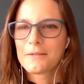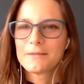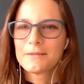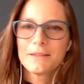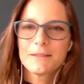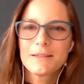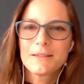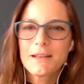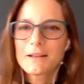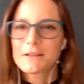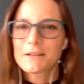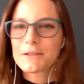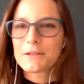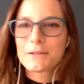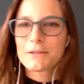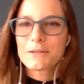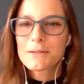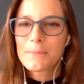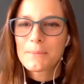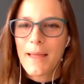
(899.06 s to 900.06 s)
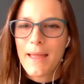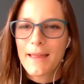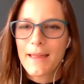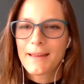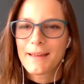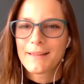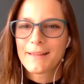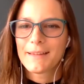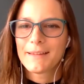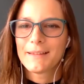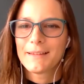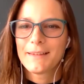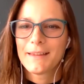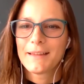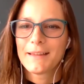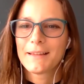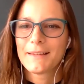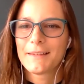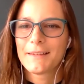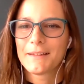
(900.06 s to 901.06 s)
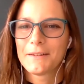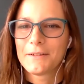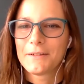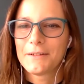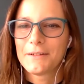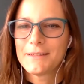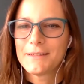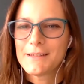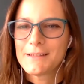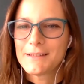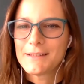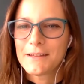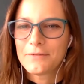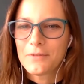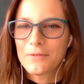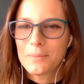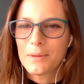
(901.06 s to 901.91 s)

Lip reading: distinction to make. These things are not as easy for